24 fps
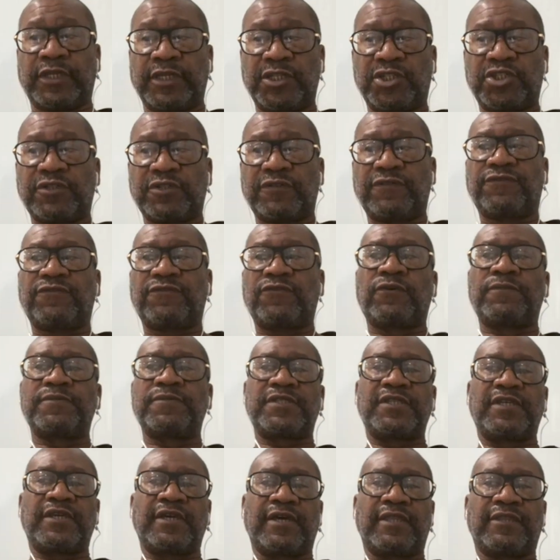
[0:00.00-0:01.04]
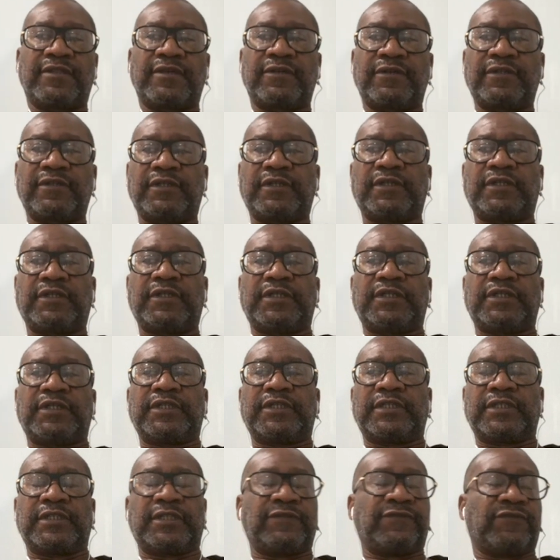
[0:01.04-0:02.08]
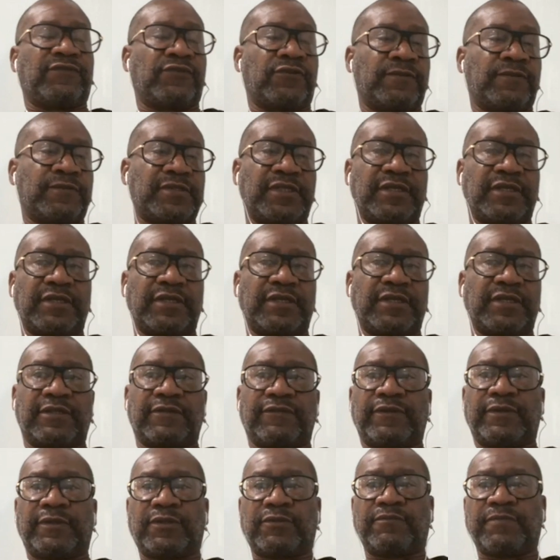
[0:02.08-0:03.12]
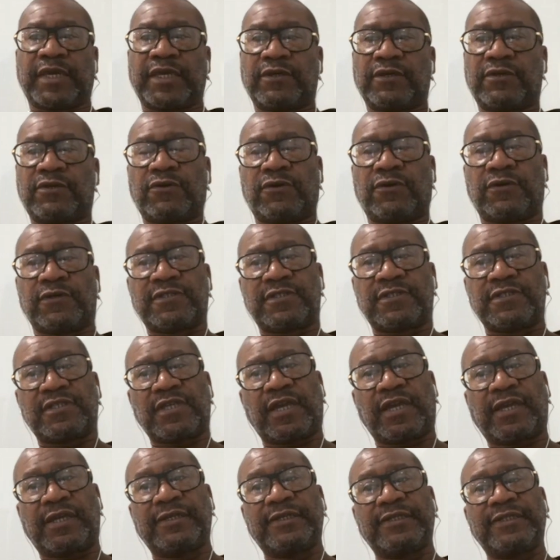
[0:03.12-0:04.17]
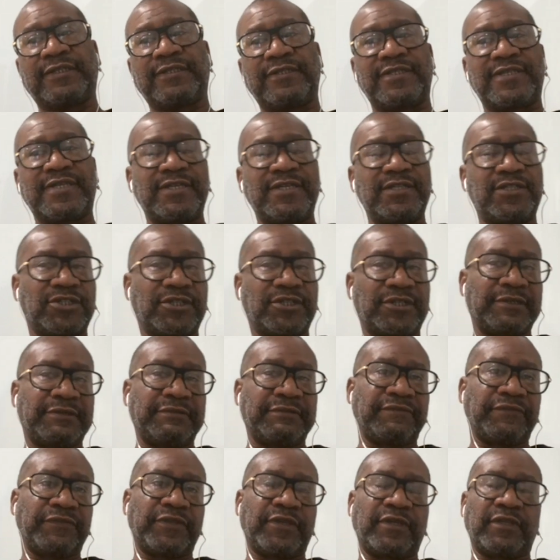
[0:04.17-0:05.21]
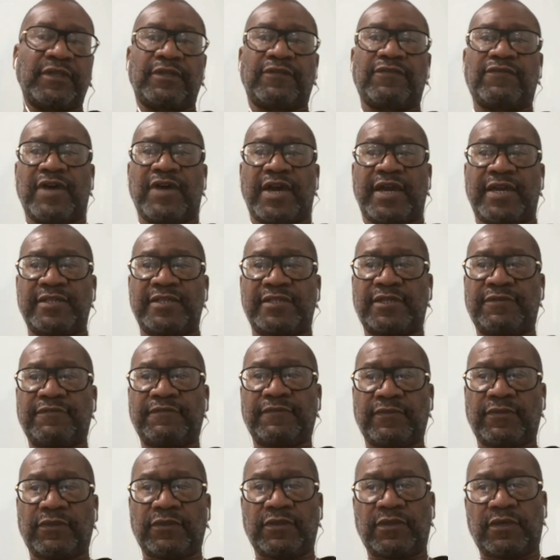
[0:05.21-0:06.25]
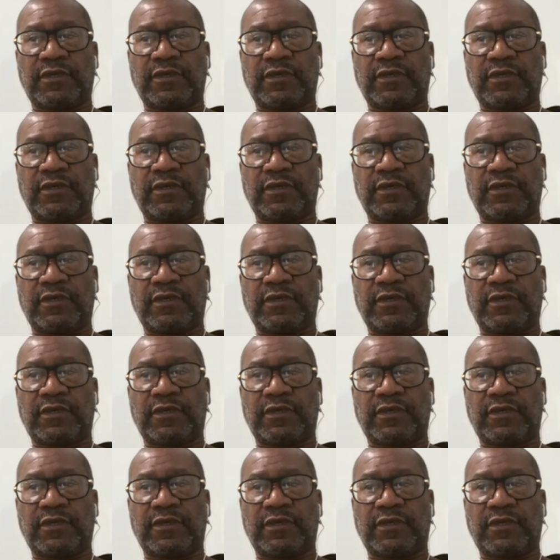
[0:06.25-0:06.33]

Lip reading: Each informs the other. It informs the other in my course design, in teaching, in advising.